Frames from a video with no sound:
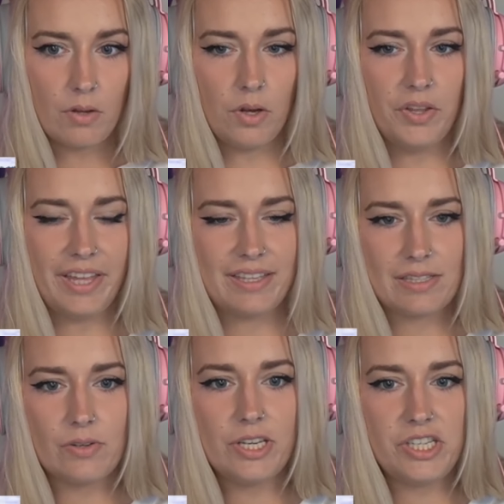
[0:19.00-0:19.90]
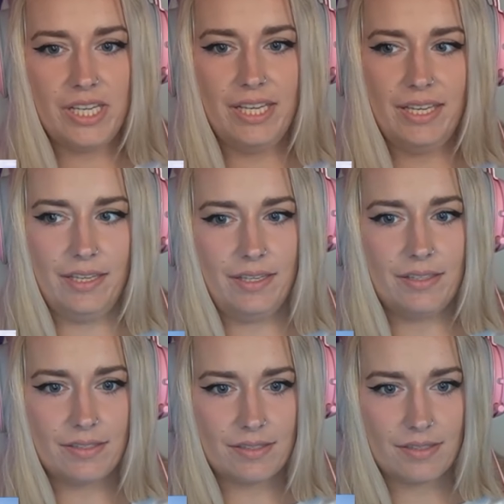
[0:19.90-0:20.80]
Oh, that looks
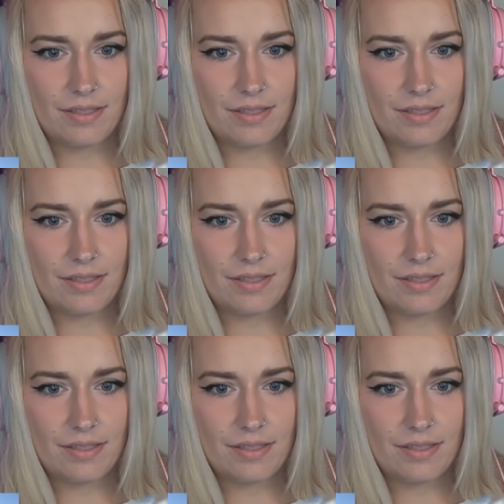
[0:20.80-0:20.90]
gorgeous!